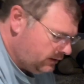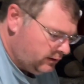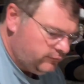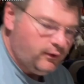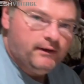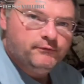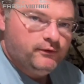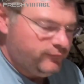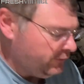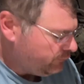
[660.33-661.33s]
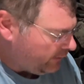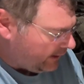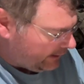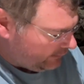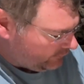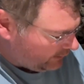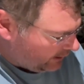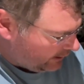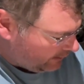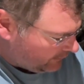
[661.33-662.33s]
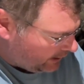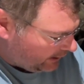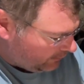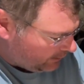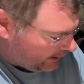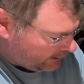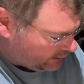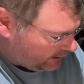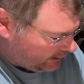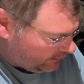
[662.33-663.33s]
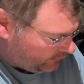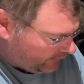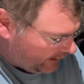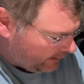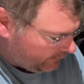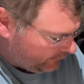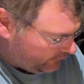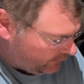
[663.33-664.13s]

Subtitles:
So after a few tries, I'm not able to actually get this valve